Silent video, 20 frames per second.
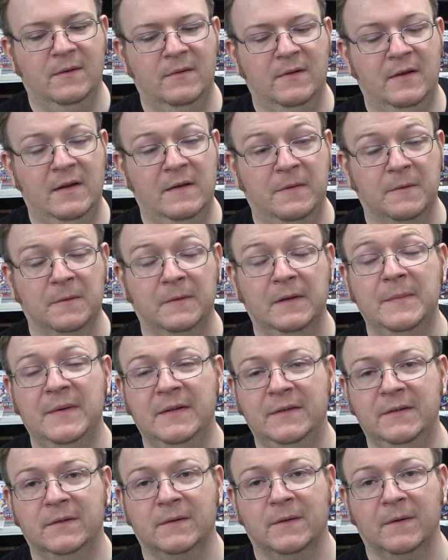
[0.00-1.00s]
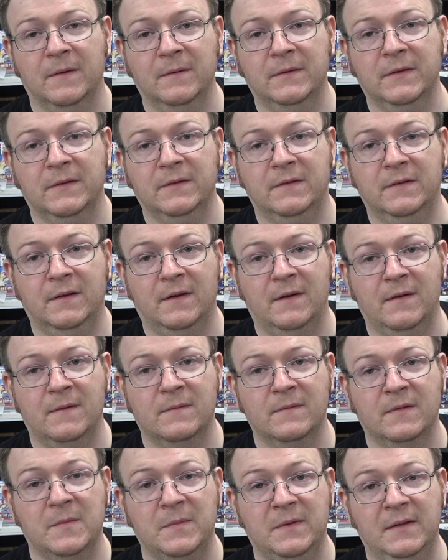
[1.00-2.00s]
either limits or just
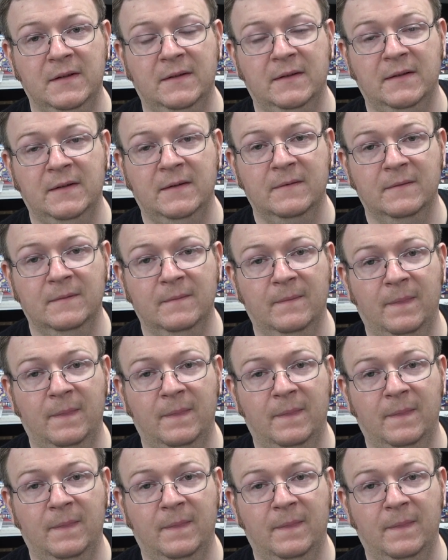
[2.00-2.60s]
completely